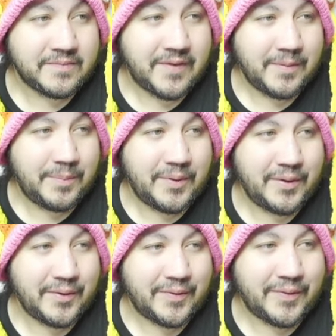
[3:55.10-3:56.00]

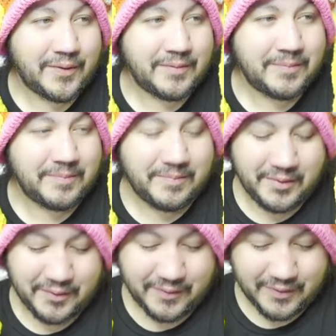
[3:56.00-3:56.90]
Beautiful,
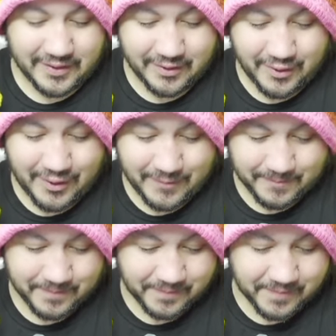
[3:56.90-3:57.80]
beautiful looking card.
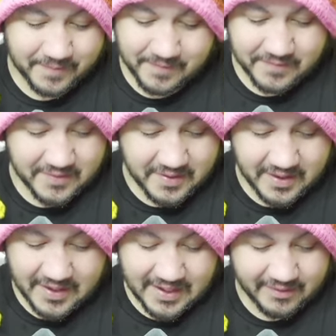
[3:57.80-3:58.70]

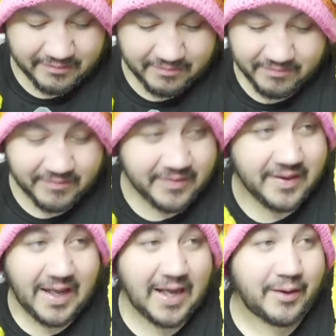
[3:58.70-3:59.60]
And
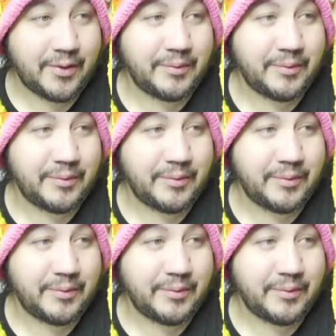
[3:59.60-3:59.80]
I agree with the